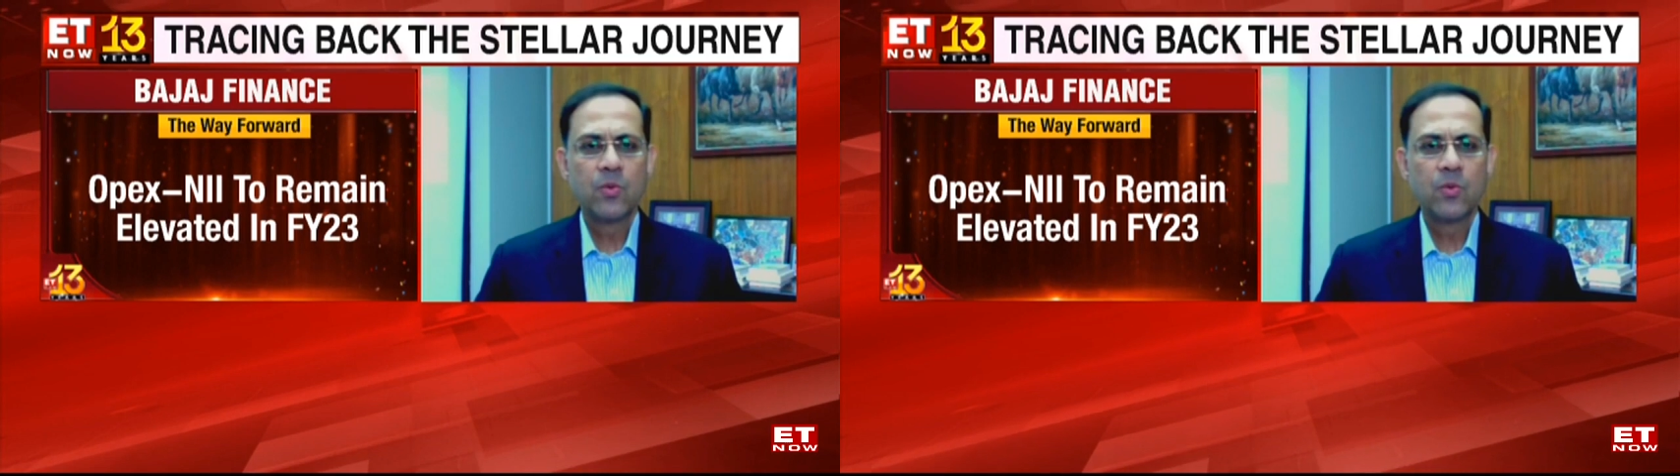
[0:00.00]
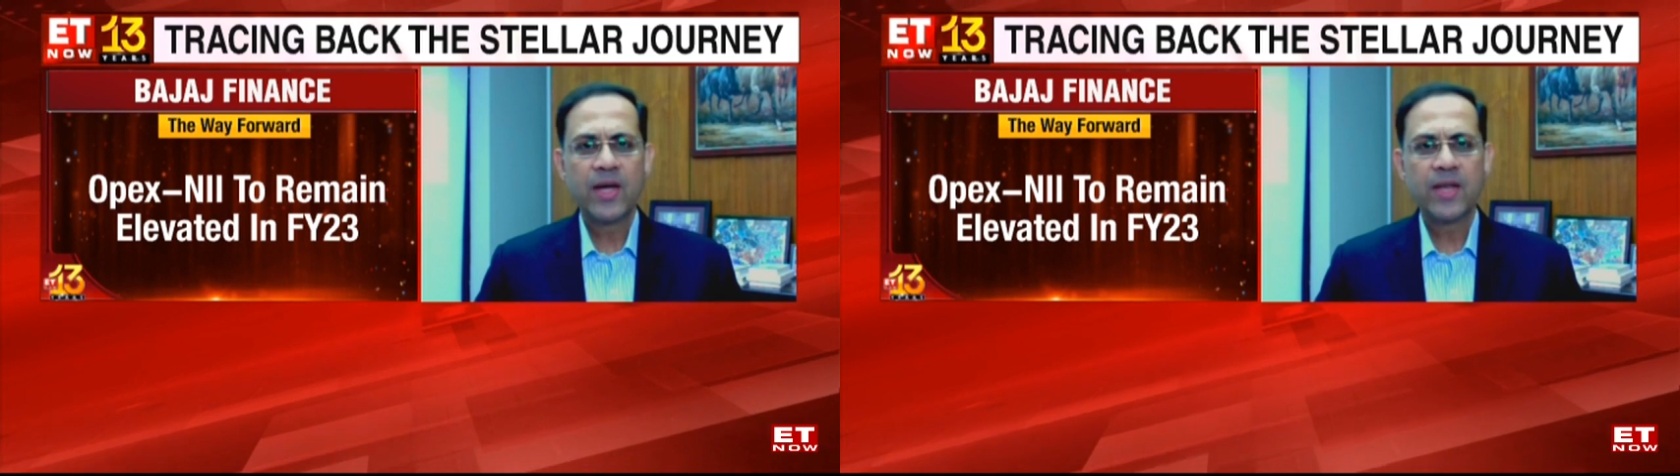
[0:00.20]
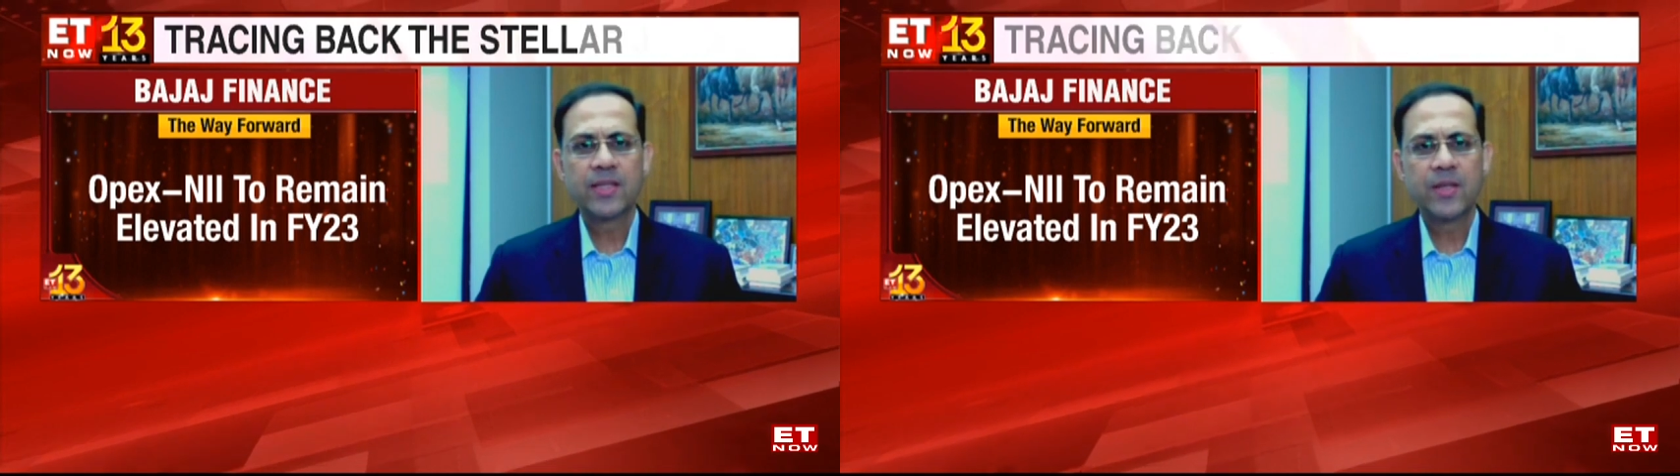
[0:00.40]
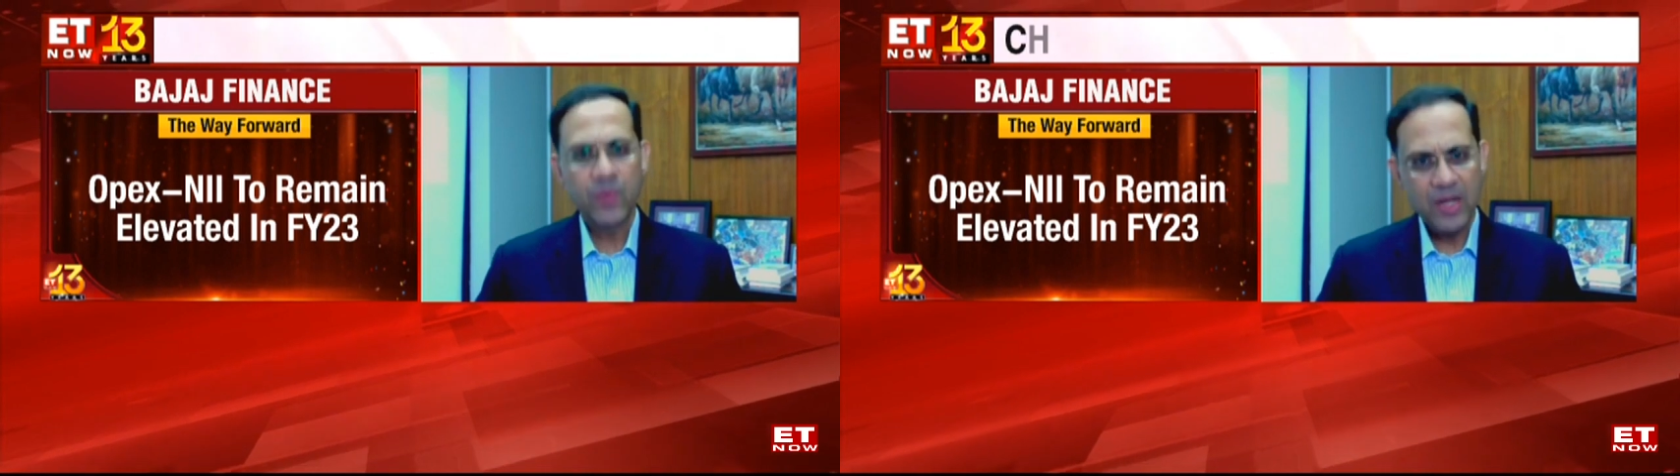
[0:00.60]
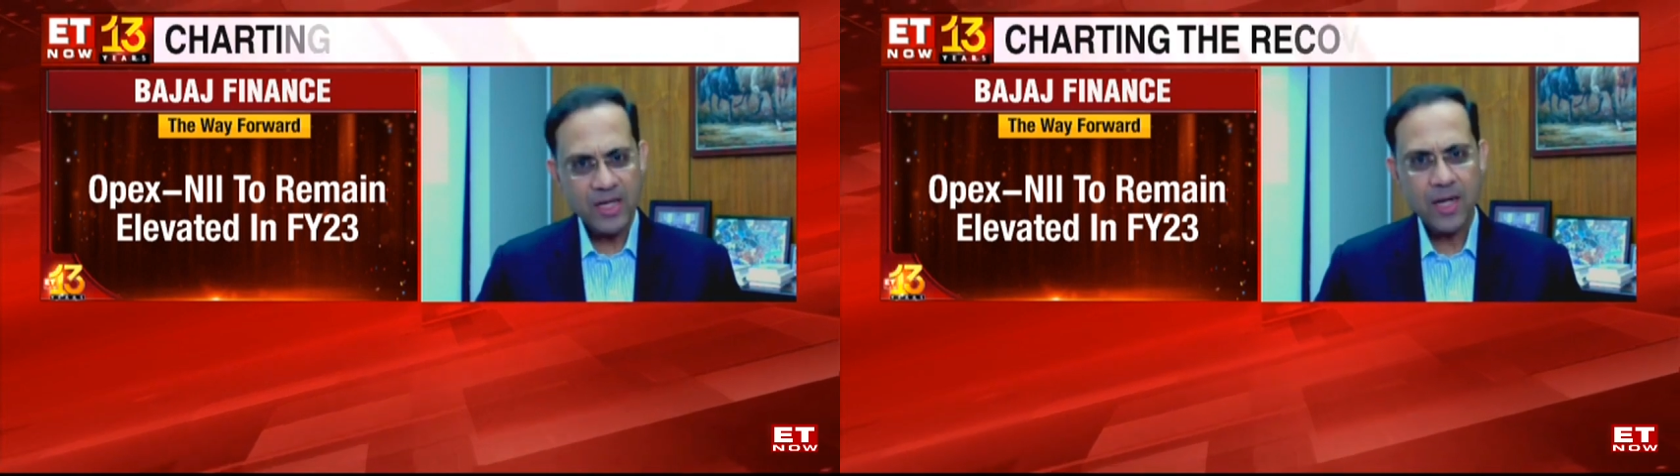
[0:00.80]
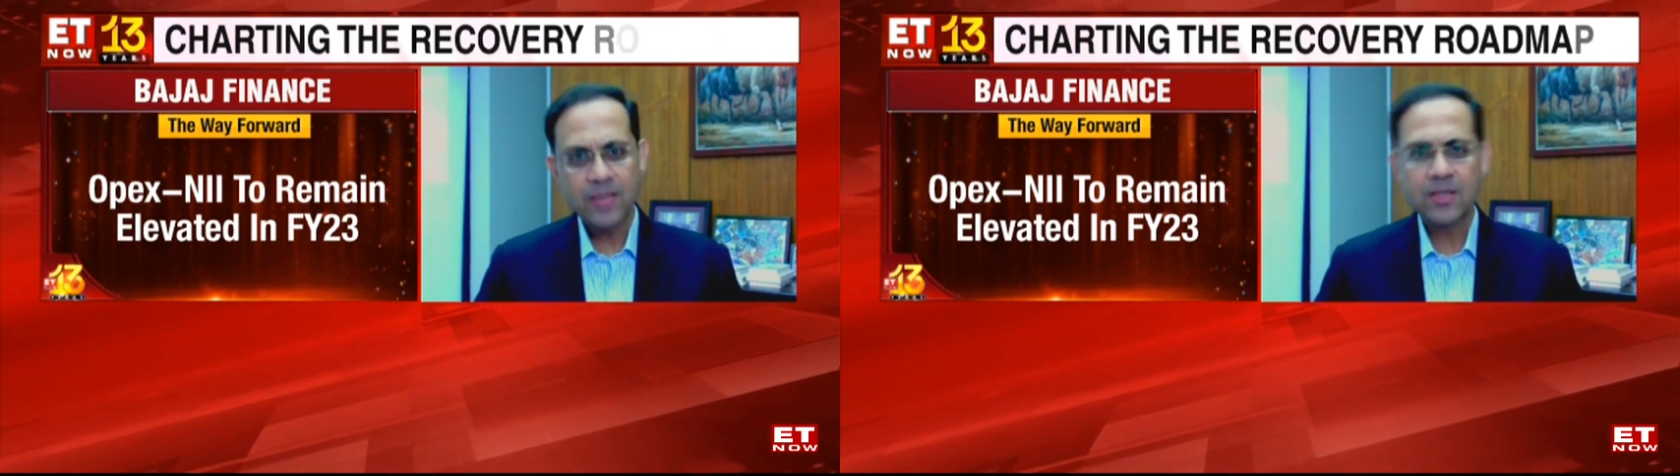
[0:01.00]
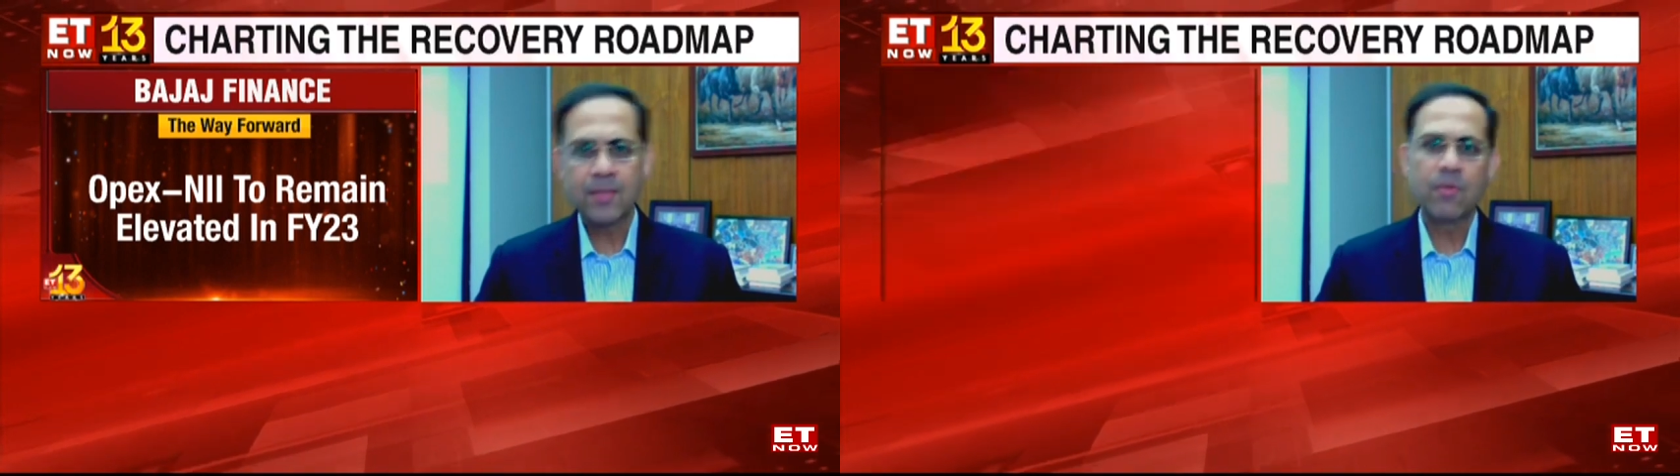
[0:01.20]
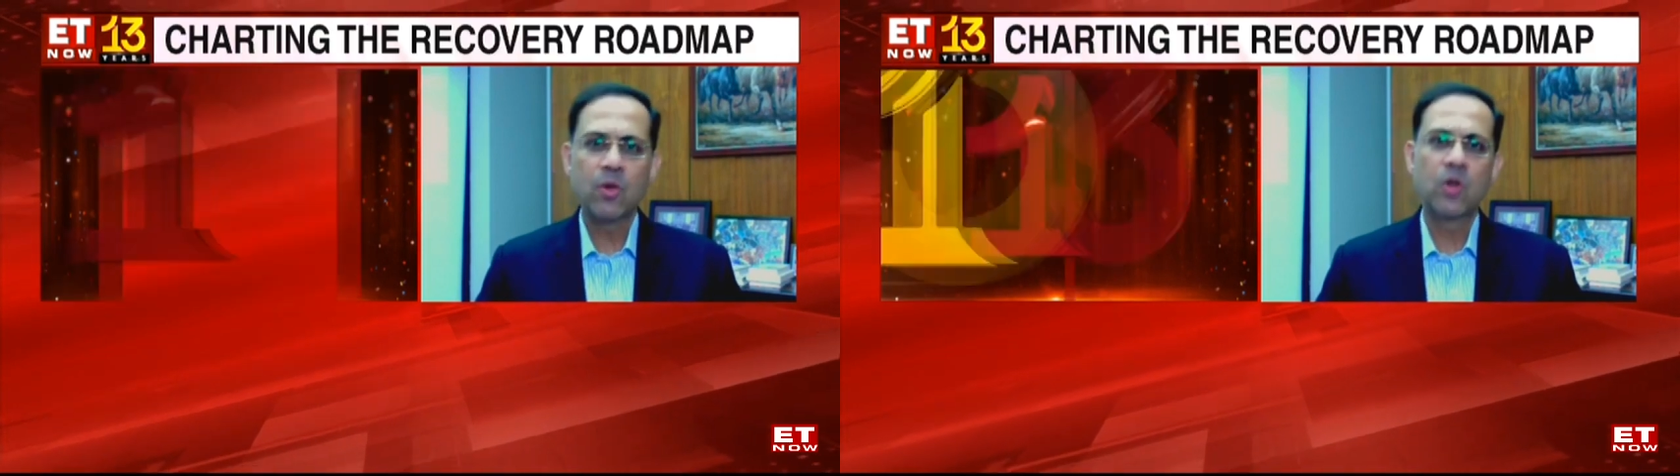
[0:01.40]
where they will cut
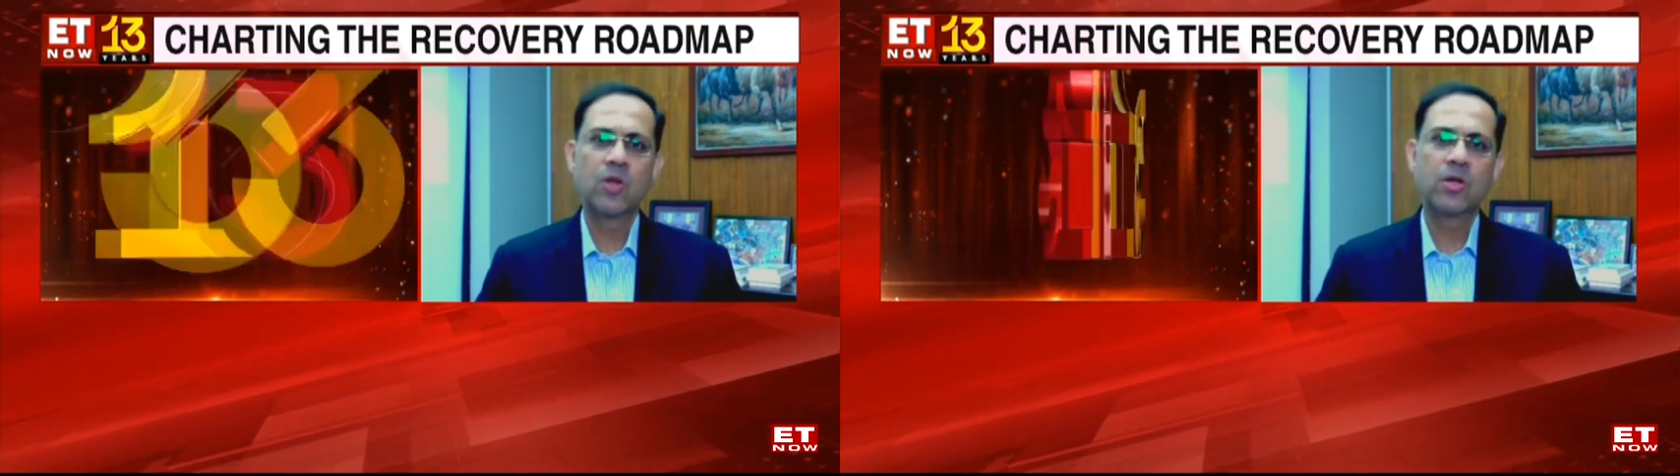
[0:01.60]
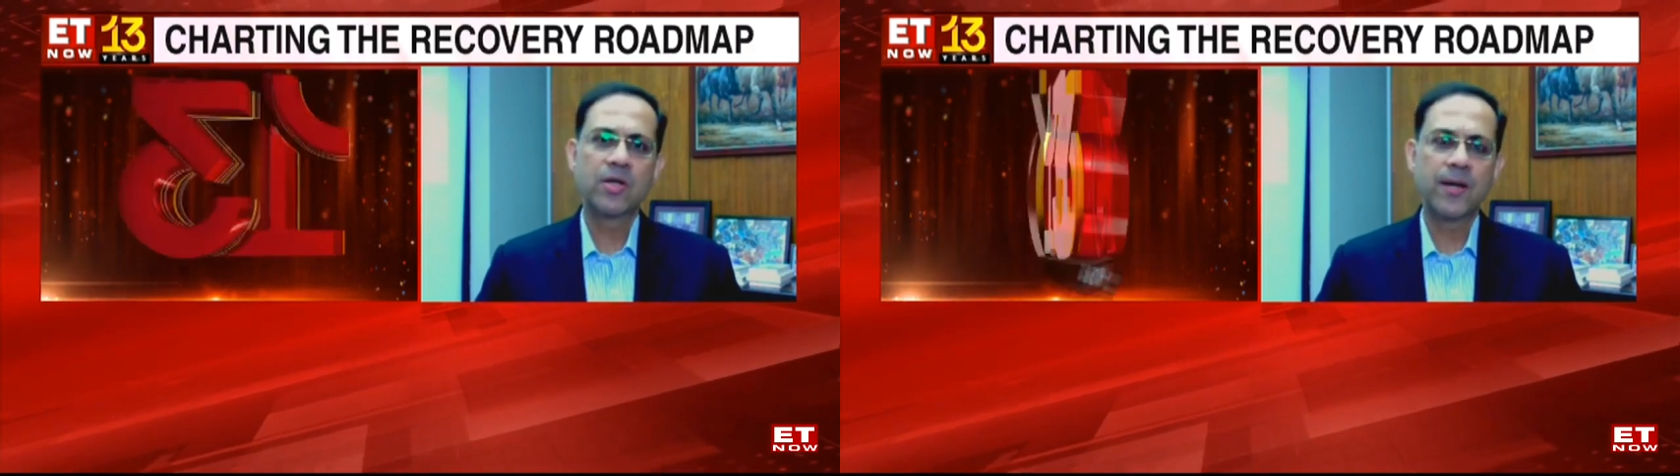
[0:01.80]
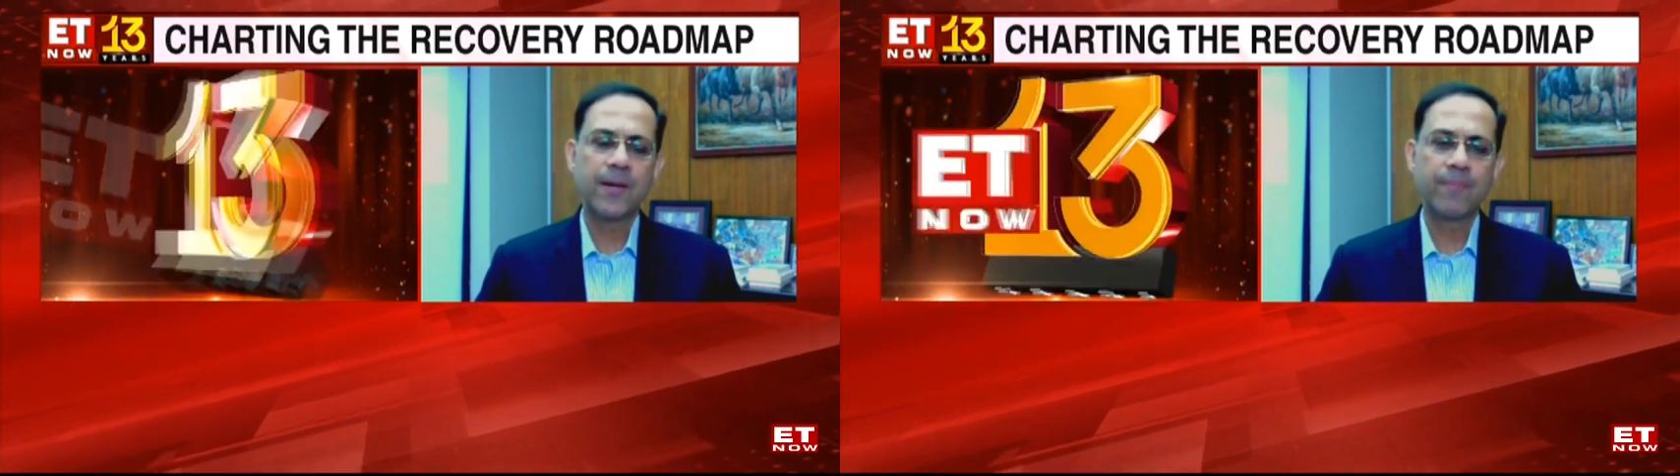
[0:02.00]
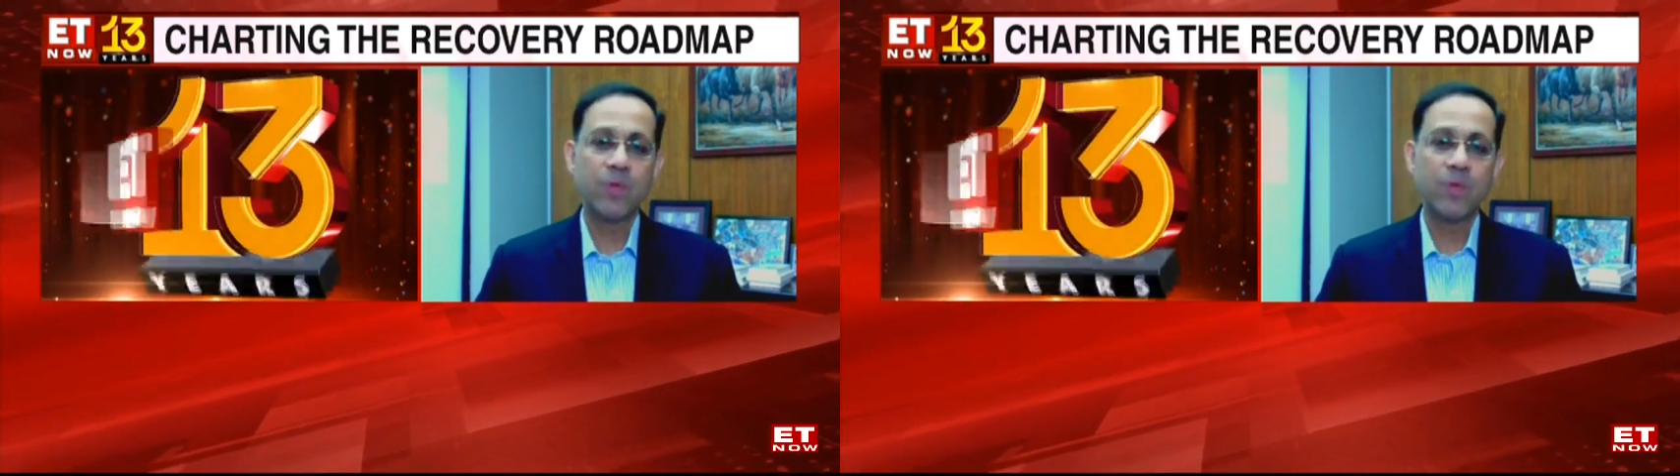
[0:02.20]
some more uh,